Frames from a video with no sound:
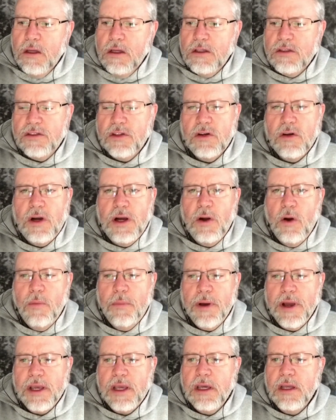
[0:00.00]
So I hope
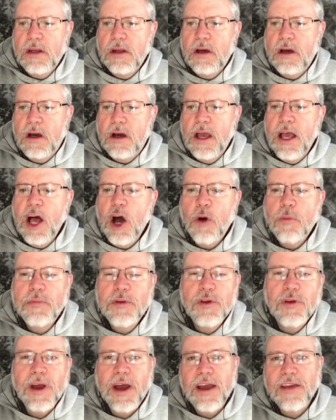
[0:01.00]
I can help
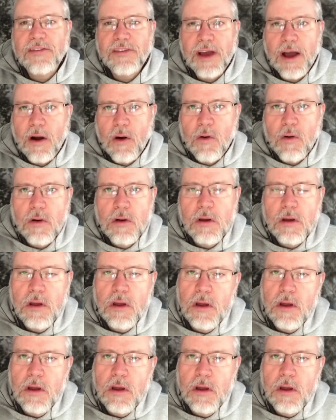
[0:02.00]
you guys out